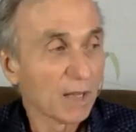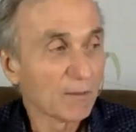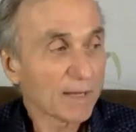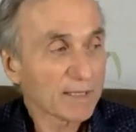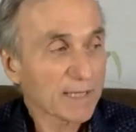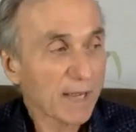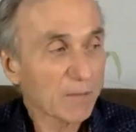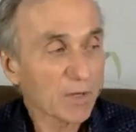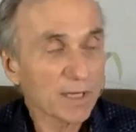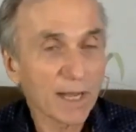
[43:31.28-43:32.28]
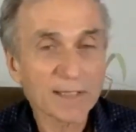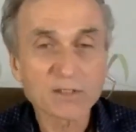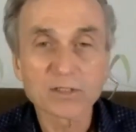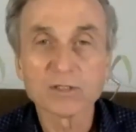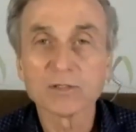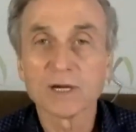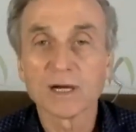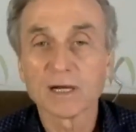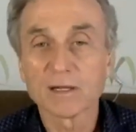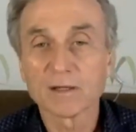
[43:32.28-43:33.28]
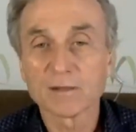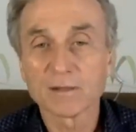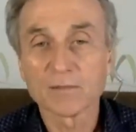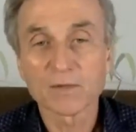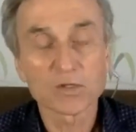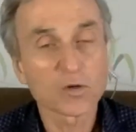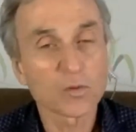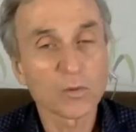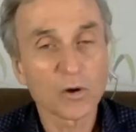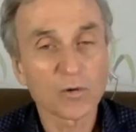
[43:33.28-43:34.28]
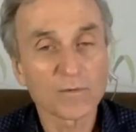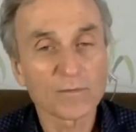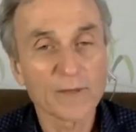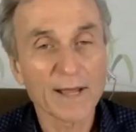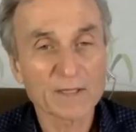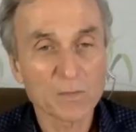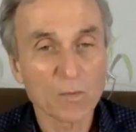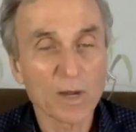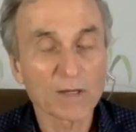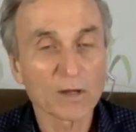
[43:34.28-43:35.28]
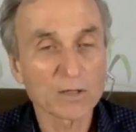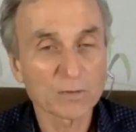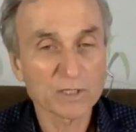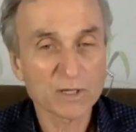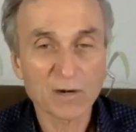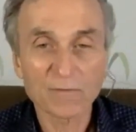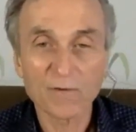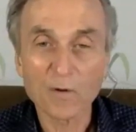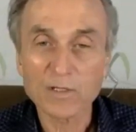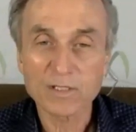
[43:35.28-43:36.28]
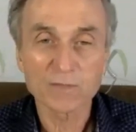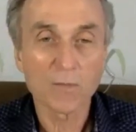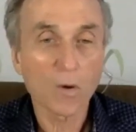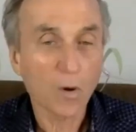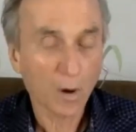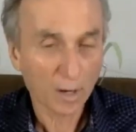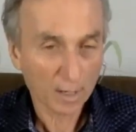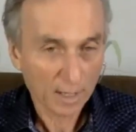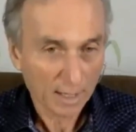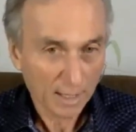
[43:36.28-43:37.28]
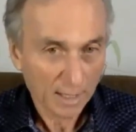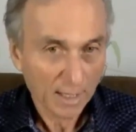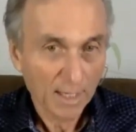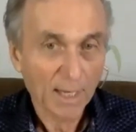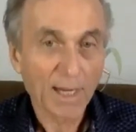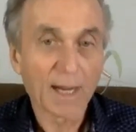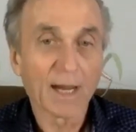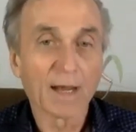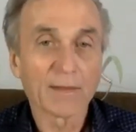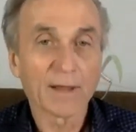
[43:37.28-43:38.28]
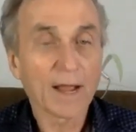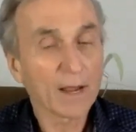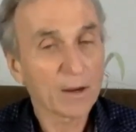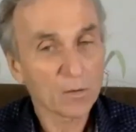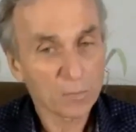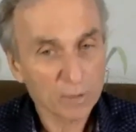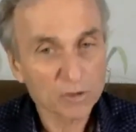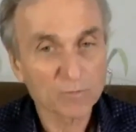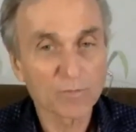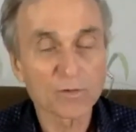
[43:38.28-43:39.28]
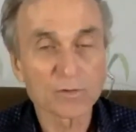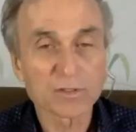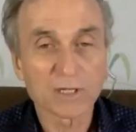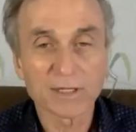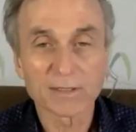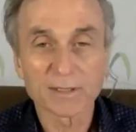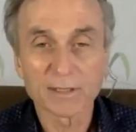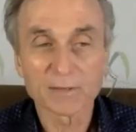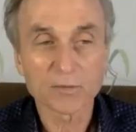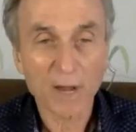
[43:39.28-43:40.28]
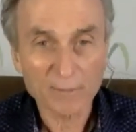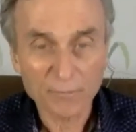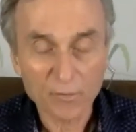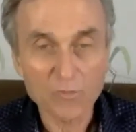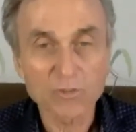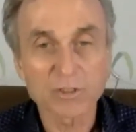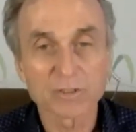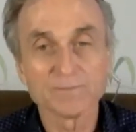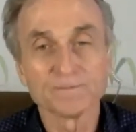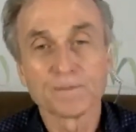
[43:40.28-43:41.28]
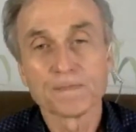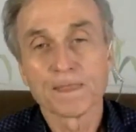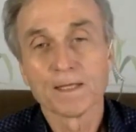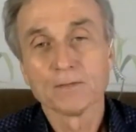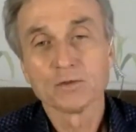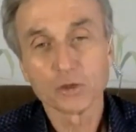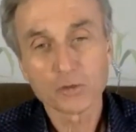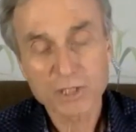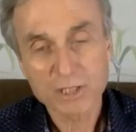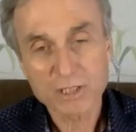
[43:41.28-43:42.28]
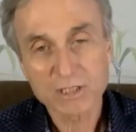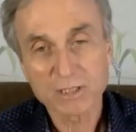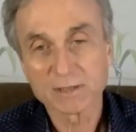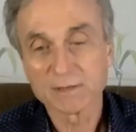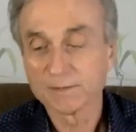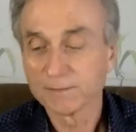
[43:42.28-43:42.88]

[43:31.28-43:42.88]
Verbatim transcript: By the time we got to uh, the McDougall program for maximum weight loss, we started focusing more on the higher, the richer foods like uh, dried fruits and juices and